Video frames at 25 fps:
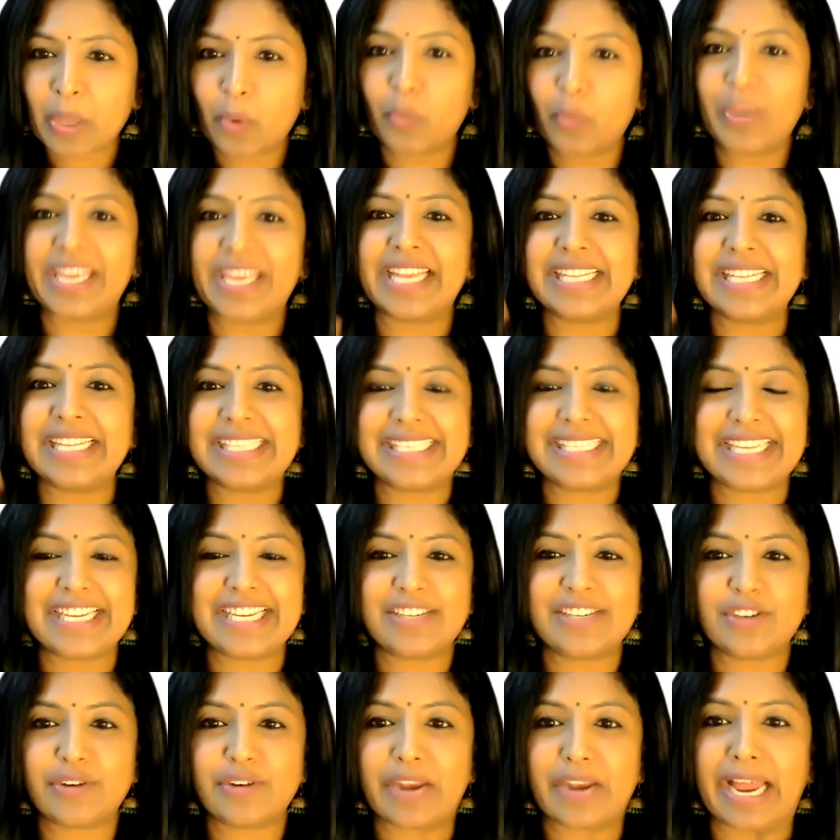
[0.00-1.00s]
We can
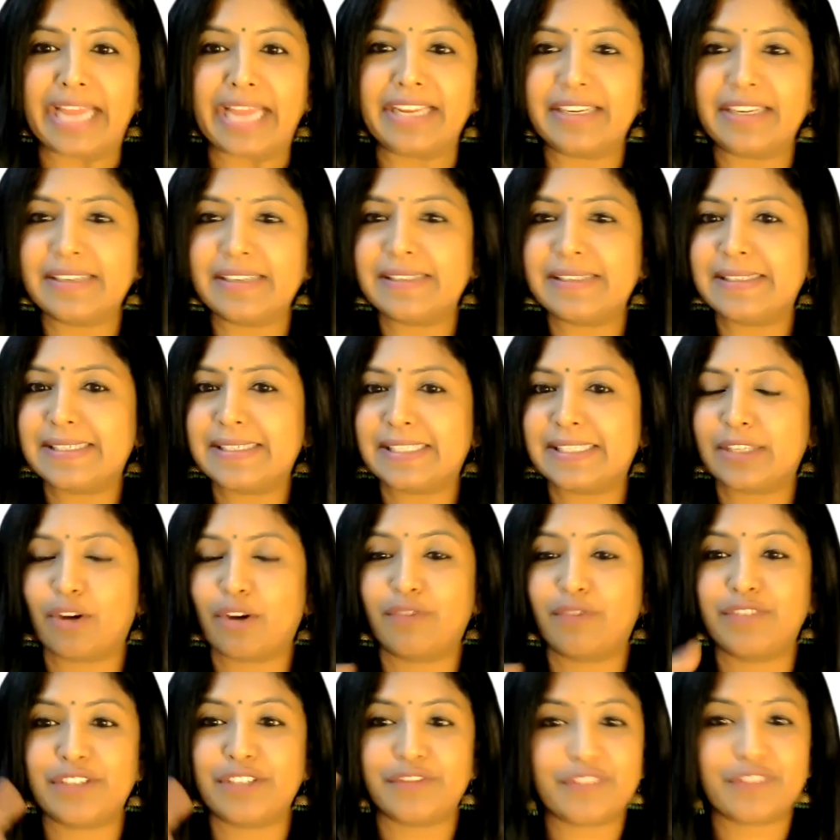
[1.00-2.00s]
see triangles
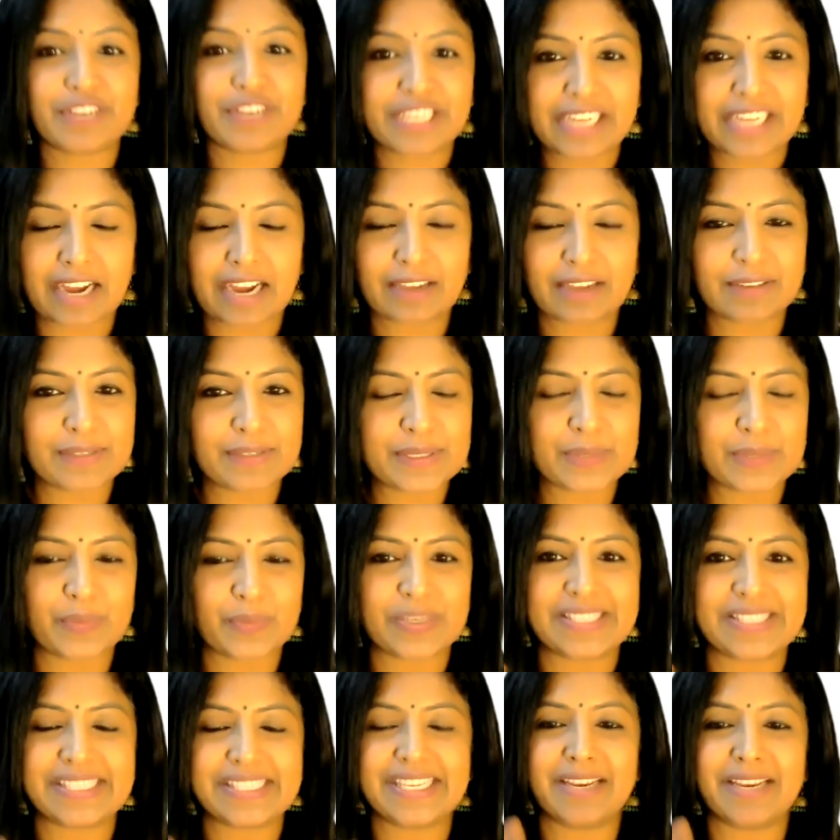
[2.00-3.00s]
of different colors.
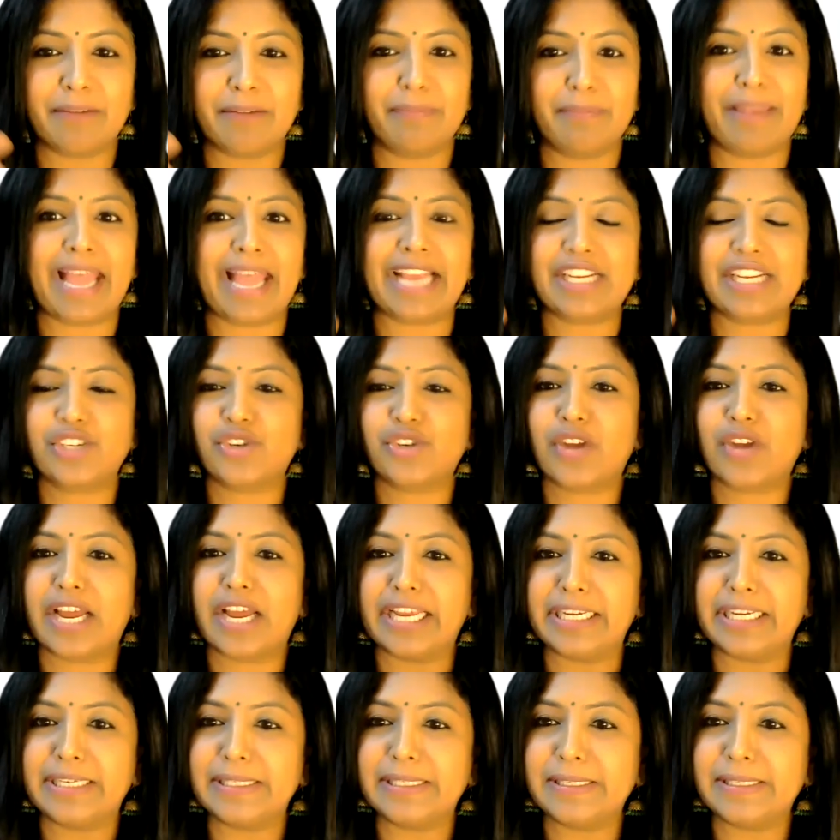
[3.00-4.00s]
We see a black
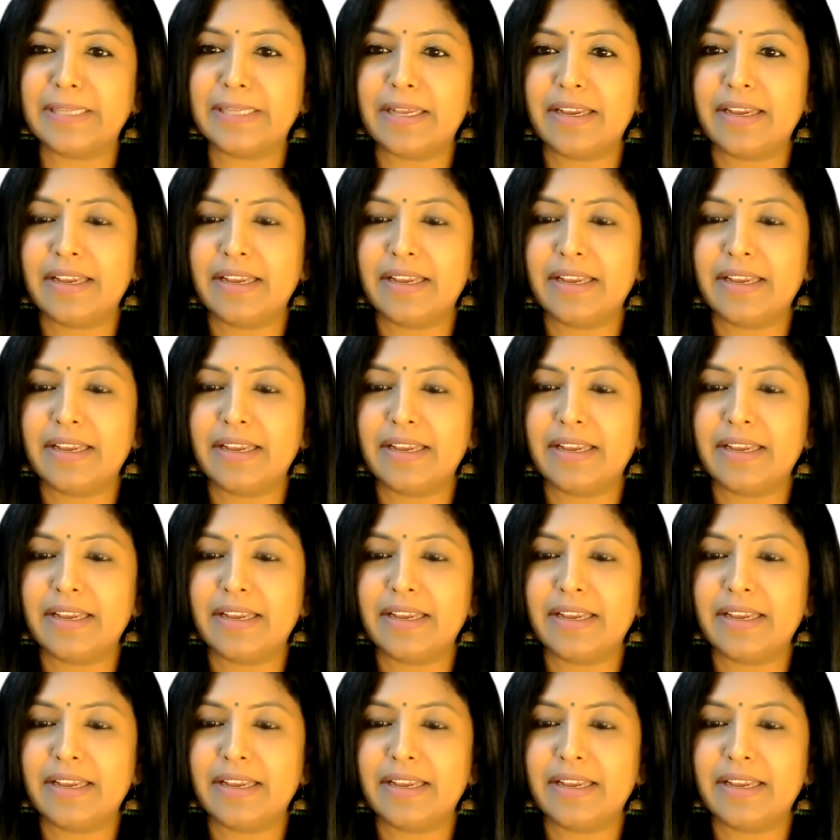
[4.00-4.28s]
triangle.